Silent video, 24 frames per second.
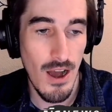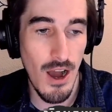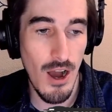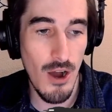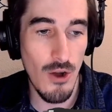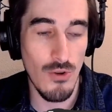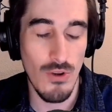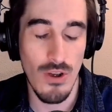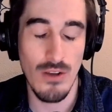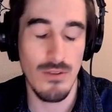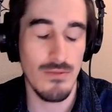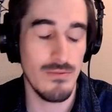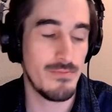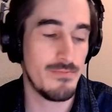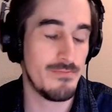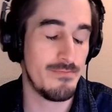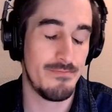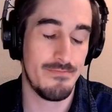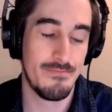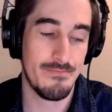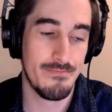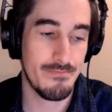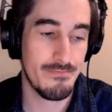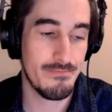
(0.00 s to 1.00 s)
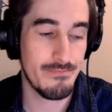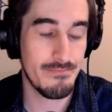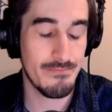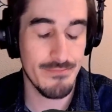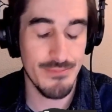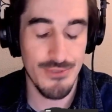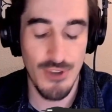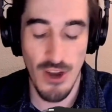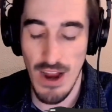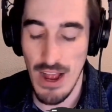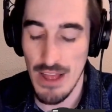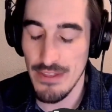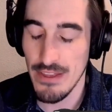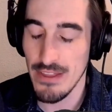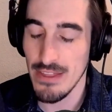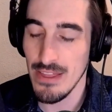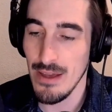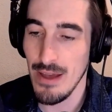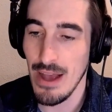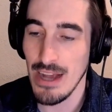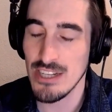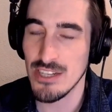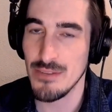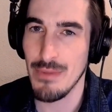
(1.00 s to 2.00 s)
Oh, sorry. I think
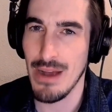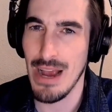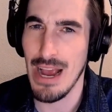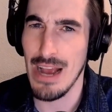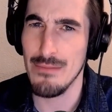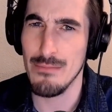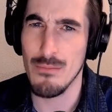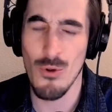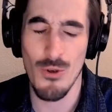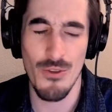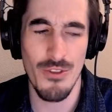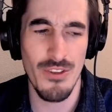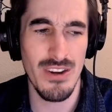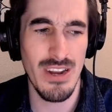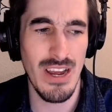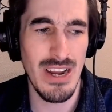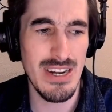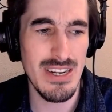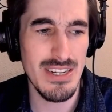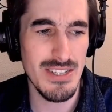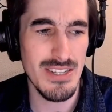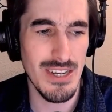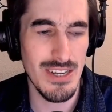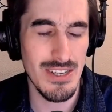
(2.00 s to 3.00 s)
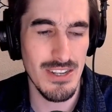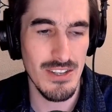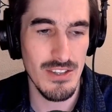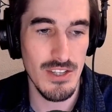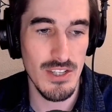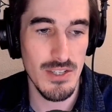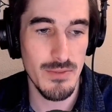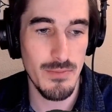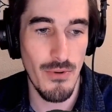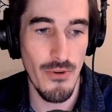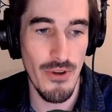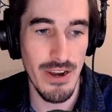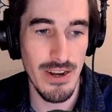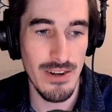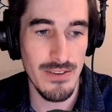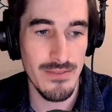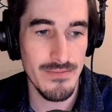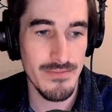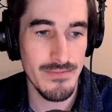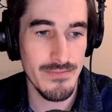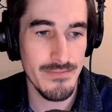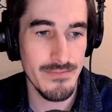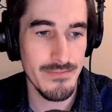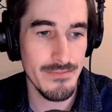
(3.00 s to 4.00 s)
they actually might have more than 96 at this point.
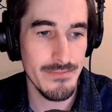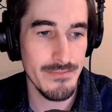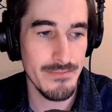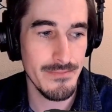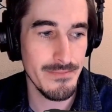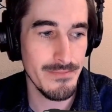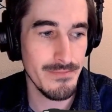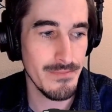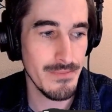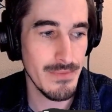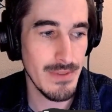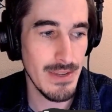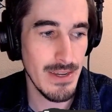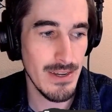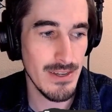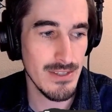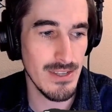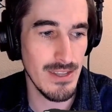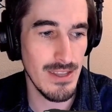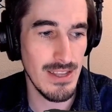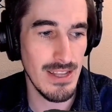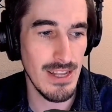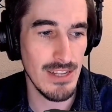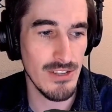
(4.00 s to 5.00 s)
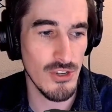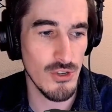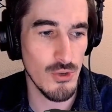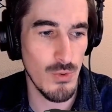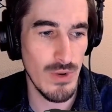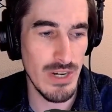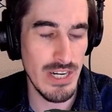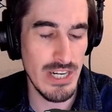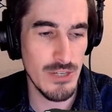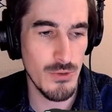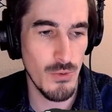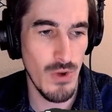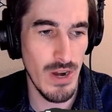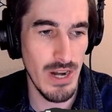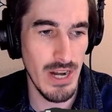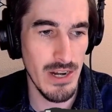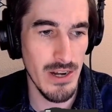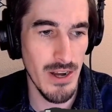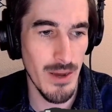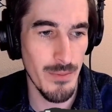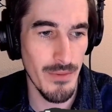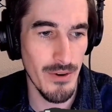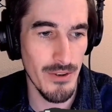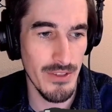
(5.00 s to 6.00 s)
Because I think that's a 2020
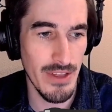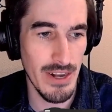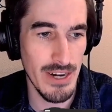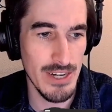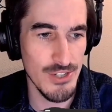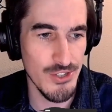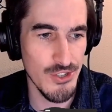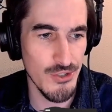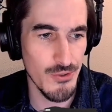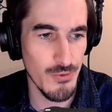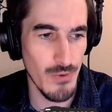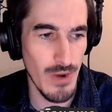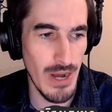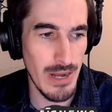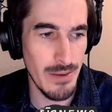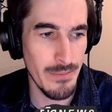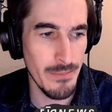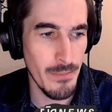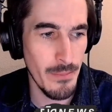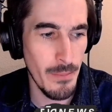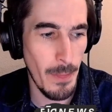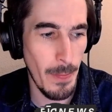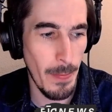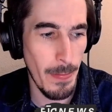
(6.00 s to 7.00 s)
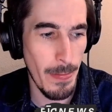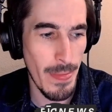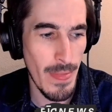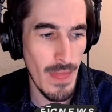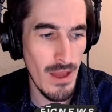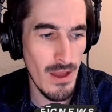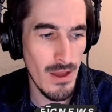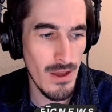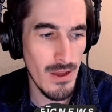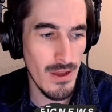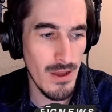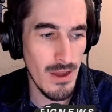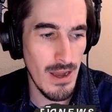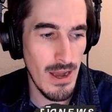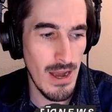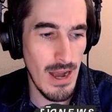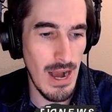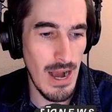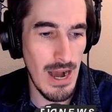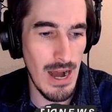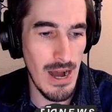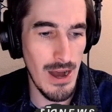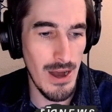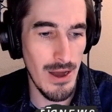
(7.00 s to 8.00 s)
number that I just read.
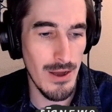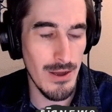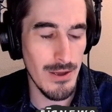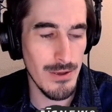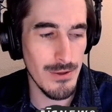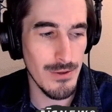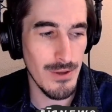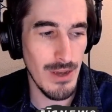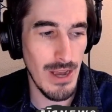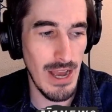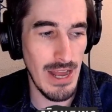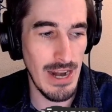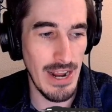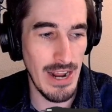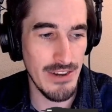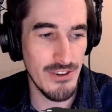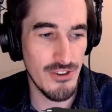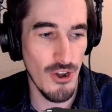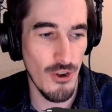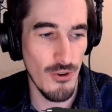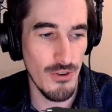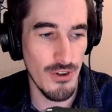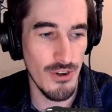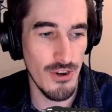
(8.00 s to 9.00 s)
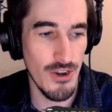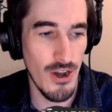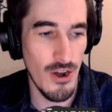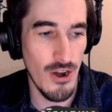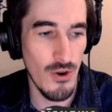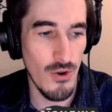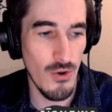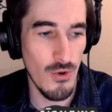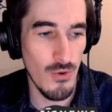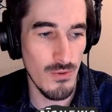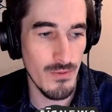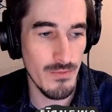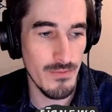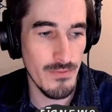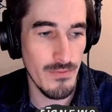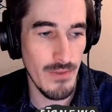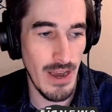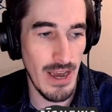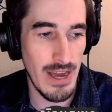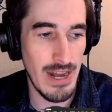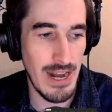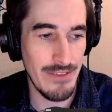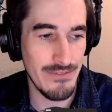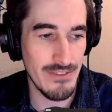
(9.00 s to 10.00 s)
And I don't know.
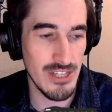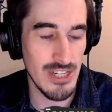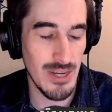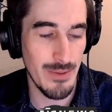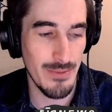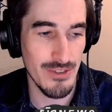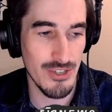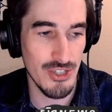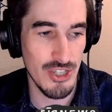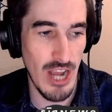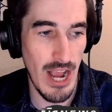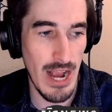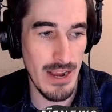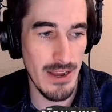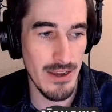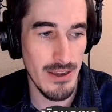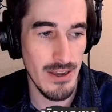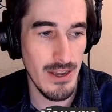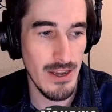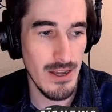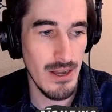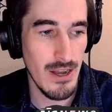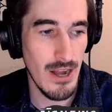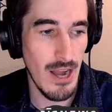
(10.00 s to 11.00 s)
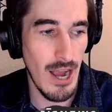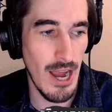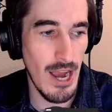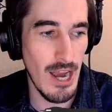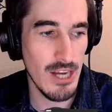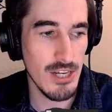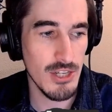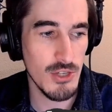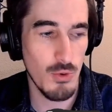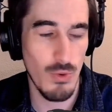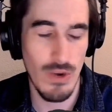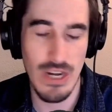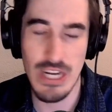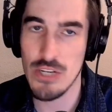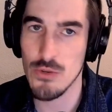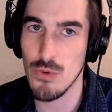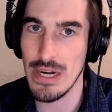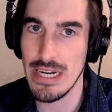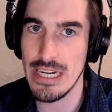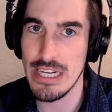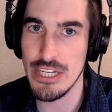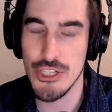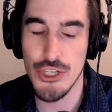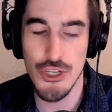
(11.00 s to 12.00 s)
I'd have to double check
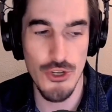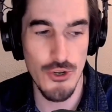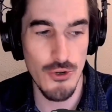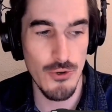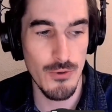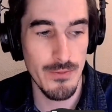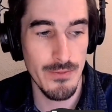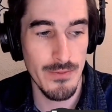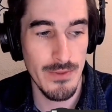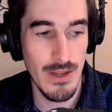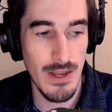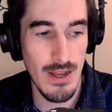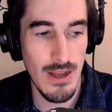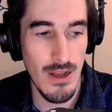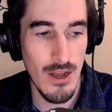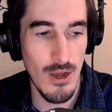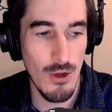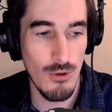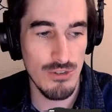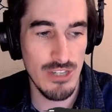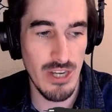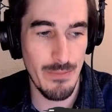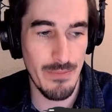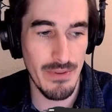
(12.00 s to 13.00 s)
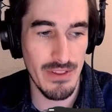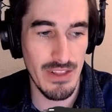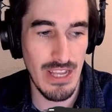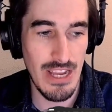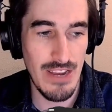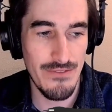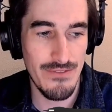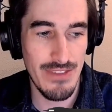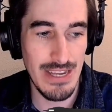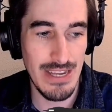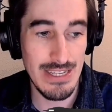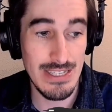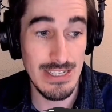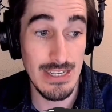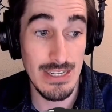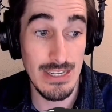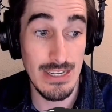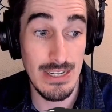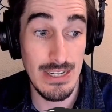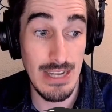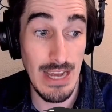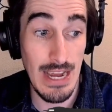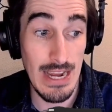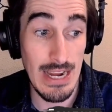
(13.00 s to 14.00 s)
2022, which I believe they did
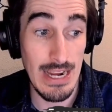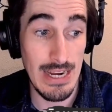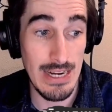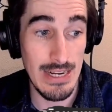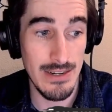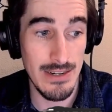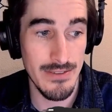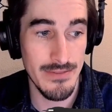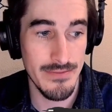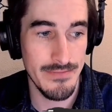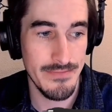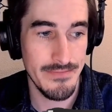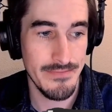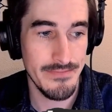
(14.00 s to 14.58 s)
gain.